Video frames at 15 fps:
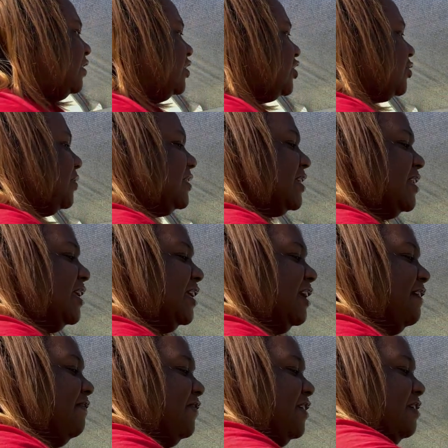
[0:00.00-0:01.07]
So it's gonna
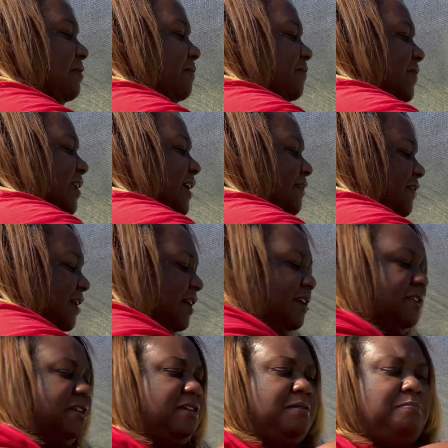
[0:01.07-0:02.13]
give them, give it